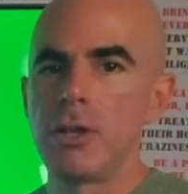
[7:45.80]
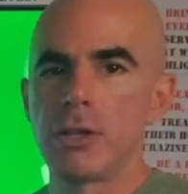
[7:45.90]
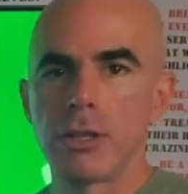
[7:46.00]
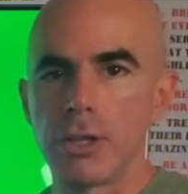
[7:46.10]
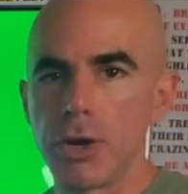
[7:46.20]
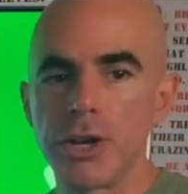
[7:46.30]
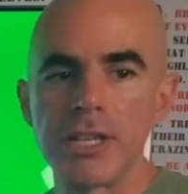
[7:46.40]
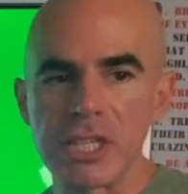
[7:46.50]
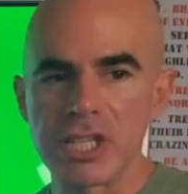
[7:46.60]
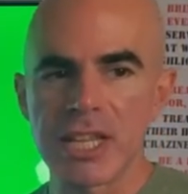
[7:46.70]
learning
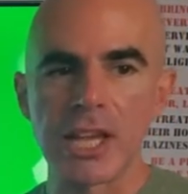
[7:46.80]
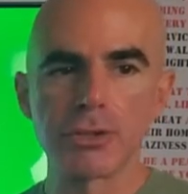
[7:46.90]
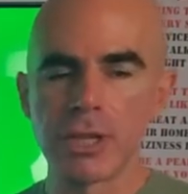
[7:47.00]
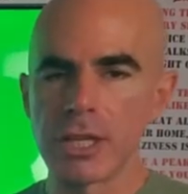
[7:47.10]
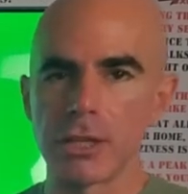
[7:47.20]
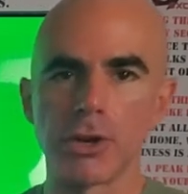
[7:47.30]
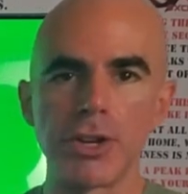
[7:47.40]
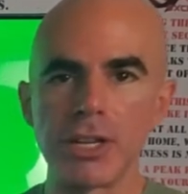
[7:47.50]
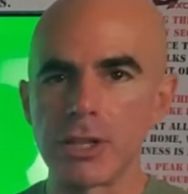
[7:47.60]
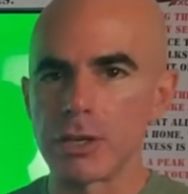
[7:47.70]
the scheduling,
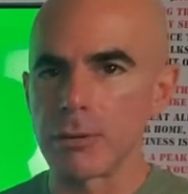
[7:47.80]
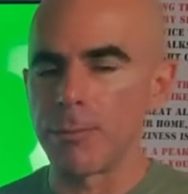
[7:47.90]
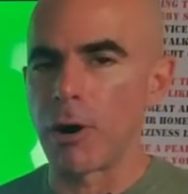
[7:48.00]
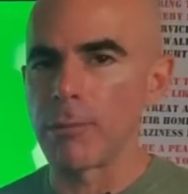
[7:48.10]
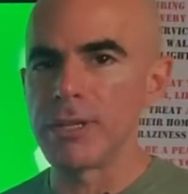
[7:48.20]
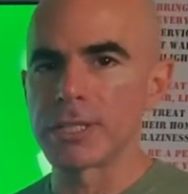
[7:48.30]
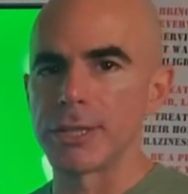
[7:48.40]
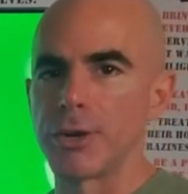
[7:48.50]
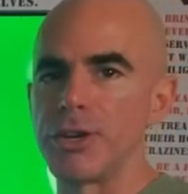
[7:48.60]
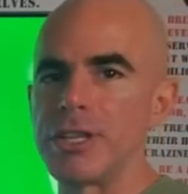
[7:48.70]
learning the departments,
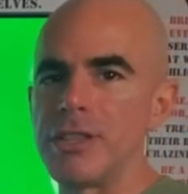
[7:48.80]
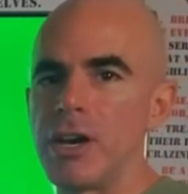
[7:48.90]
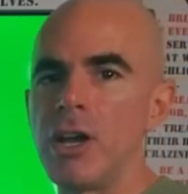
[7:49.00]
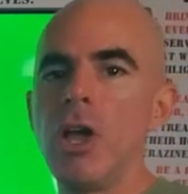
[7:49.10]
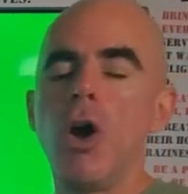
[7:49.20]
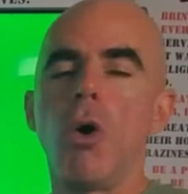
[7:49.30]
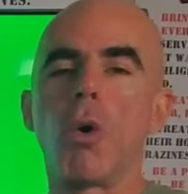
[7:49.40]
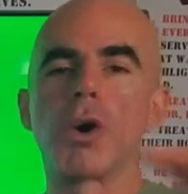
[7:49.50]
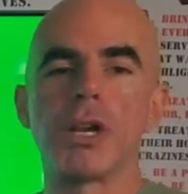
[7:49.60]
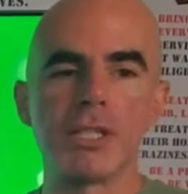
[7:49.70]
learning the
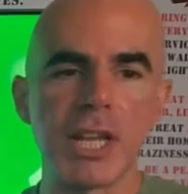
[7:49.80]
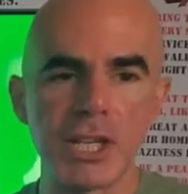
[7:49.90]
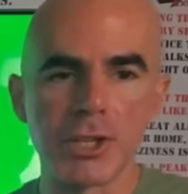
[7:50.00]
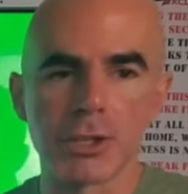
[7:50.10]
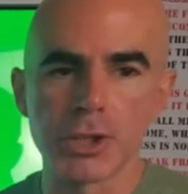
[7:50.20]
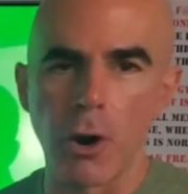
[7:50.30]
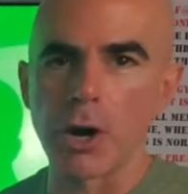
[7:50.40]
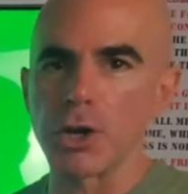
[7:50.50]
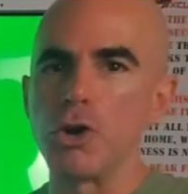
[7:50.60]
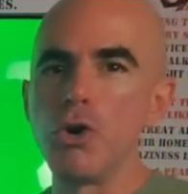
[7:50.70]
organizational
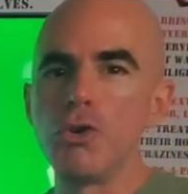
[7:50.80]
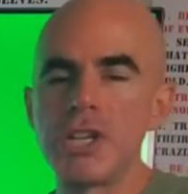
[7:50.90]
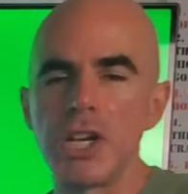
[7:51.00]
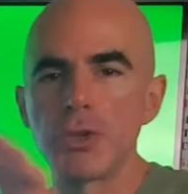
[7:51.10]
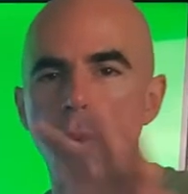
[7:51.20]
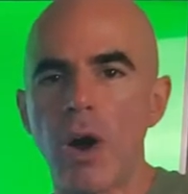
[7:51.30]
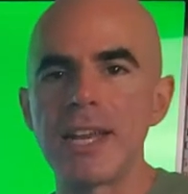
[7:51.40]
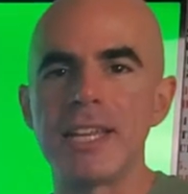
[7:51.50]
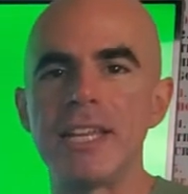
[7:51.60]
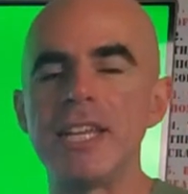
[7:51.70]
chart who does
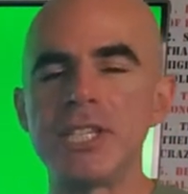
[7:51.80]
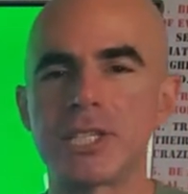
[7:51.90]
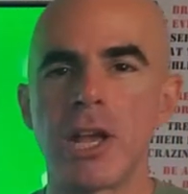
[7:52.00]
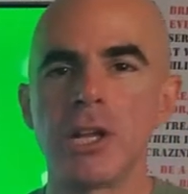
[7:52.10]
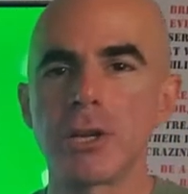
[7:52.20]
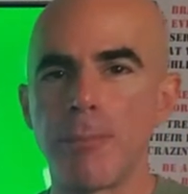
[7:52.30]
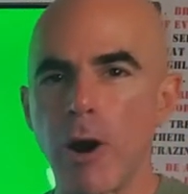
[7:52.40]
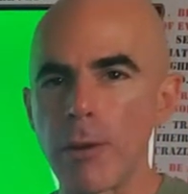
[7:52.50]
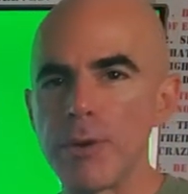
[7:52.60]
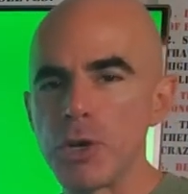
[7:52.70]
what in each
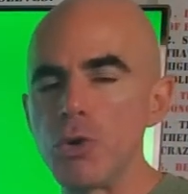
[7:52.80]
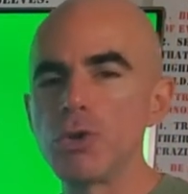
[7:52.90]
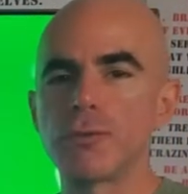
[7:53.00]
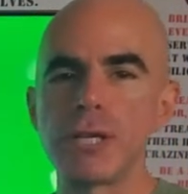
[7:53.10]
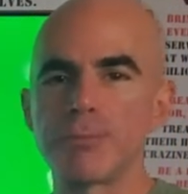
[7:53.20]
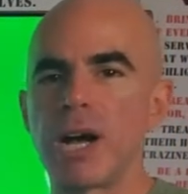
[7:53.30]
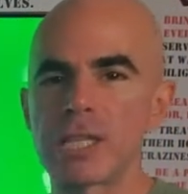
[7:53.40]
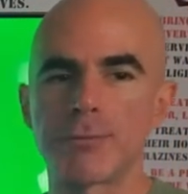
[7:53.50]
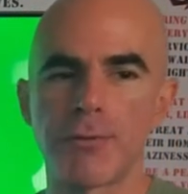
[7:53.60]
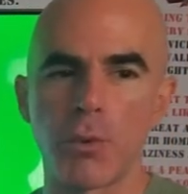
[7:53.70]
department, who's
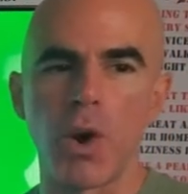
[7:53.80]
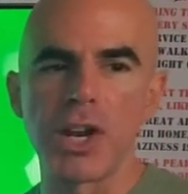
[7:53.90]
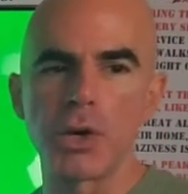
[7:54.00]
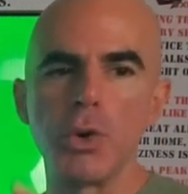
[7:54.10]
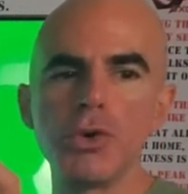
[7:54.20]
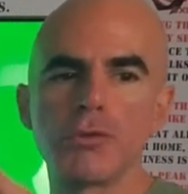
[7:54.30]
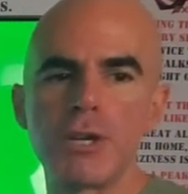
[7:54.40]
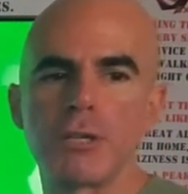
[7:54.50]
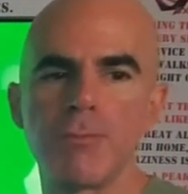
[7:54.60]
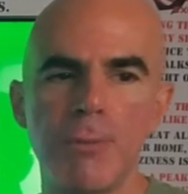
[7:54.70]
responsible for what, who's
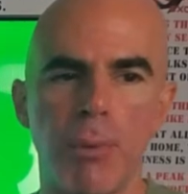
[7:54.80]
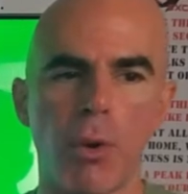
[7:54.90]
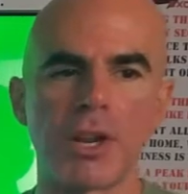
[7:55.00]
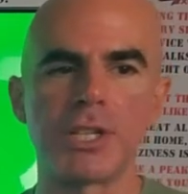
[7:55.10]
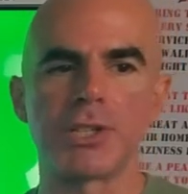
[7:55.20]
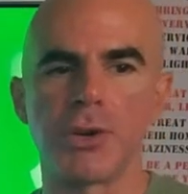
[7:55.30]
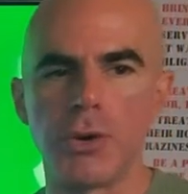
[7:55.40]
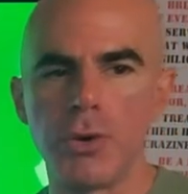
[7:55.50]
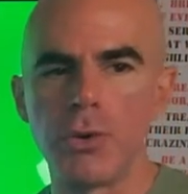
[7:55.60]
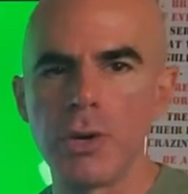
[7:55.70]
re- reporting to
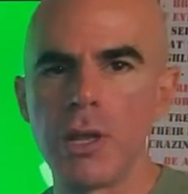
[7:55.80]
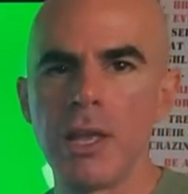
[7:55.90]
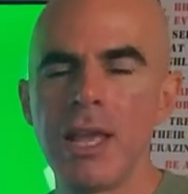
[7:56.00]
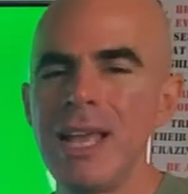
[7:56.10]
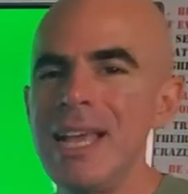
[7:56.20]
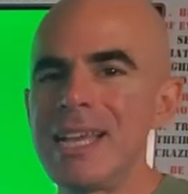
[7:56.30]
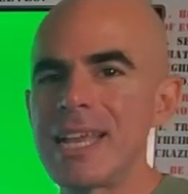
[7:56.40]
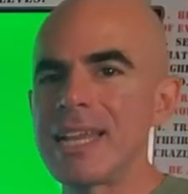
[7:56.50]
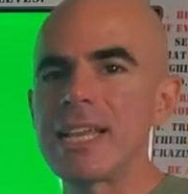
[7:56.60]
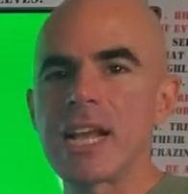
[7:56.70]
who,
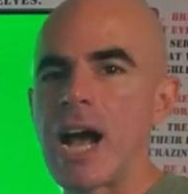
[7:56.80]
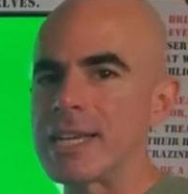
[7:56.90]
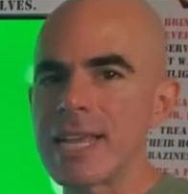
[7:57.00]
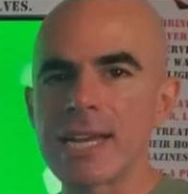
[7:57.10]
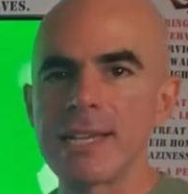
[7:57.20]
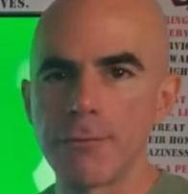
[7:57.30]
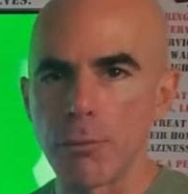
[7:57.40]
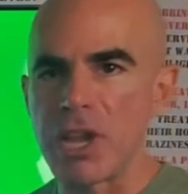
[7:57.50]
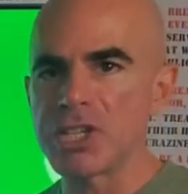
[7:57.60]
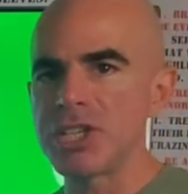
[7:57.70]
getting contact
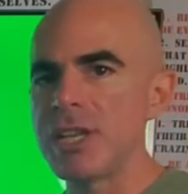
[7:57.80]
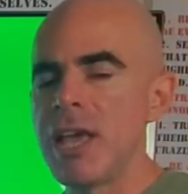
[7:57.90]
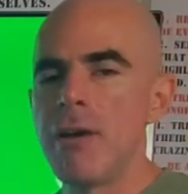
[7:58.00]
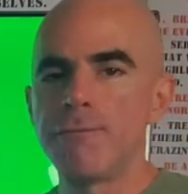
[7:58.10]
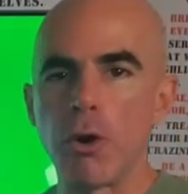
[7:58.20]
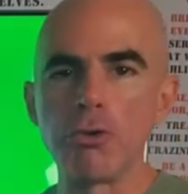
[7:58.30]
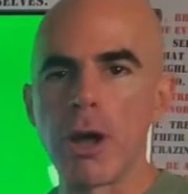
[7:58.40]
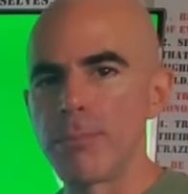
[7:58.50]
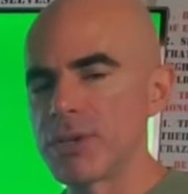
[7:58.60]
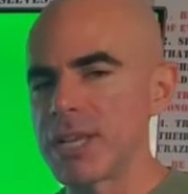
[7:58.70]
information, phone
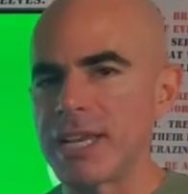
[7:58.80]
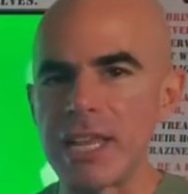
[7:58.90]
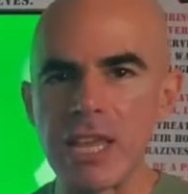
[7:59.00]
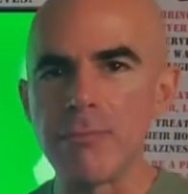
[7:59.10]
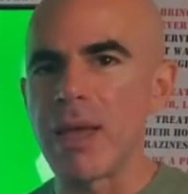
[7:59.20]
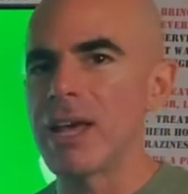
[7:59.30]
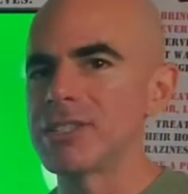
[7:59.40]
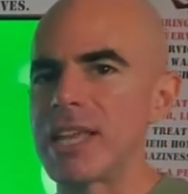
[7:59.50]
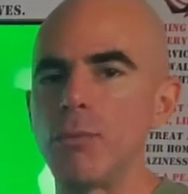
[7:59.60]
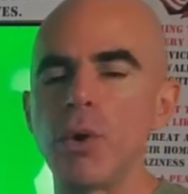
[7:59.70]
numbers, and emails, and